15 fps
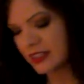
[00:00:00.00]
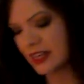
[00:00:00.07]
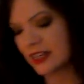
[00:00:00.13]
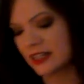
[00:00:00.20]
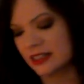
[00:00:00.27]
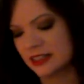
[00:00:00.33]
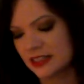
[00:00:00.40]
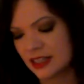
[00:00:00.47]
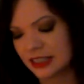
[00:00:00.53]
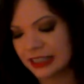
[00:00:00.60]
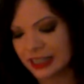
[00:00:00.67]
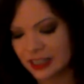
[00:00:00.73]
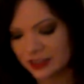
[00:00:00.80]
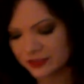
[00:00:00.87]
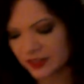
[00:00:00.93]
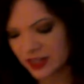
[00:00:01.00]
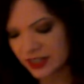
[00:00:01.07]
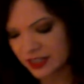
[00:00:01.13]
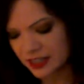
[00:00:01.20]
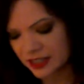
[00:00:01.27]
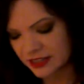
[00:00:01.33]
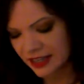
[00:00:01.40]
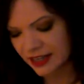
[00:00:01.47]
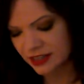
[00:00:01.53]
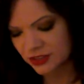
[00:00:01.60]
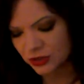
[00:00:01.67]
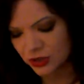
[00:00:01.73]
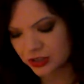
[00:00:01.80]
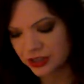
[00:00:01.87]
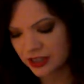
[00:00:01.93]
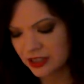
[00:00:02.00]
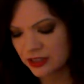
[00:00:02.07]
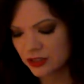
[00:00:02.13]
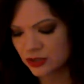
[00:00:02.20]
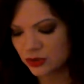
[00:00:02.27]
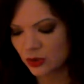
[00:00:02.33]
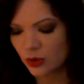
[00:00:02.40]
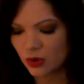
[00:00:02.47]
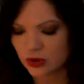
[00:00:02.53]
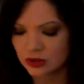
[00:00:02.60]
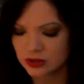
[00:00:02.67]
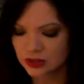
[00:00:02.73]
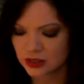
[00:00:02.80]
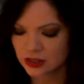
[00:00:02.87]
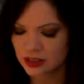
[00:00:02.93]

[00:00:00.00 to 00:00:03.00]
that it is clarifying that dark night of the soul.